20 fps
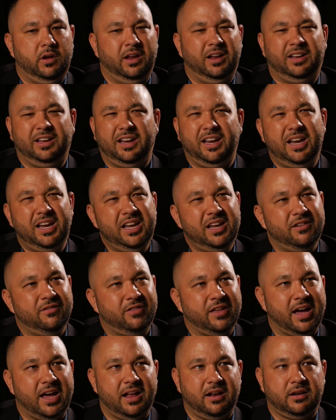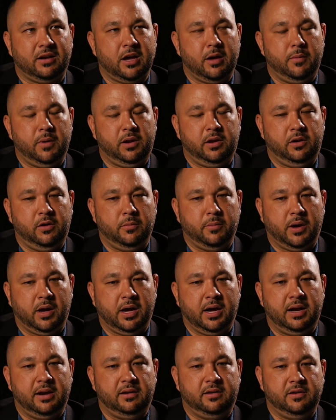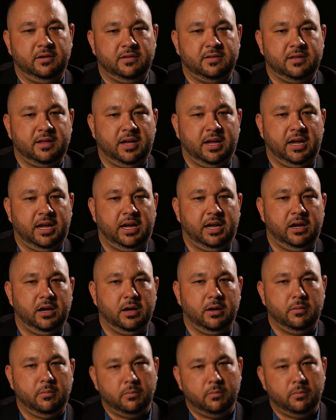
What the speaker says: Did any of that come into your mind to say,